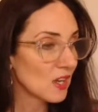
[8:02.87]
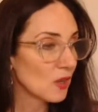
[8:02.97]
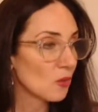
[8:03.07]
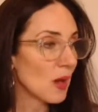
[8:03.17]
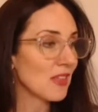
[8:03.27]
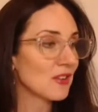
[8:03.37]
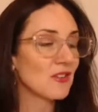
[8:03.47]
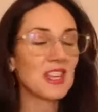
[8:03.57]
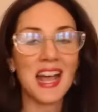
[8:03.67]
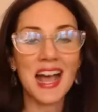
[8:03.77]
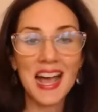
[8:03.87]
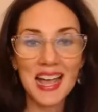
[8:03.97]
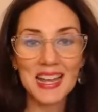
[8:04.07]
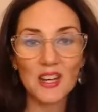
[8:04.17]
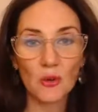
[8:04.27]
rather than
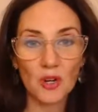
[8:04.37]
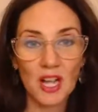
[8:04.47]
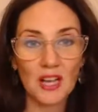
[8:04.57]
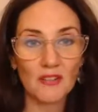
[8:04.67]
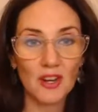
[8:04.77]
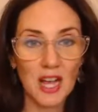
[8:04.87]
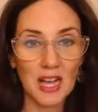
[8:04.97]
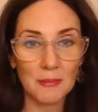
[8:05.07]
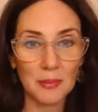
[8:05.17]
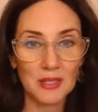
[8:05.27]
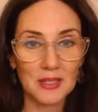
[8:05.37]
hide or cover up.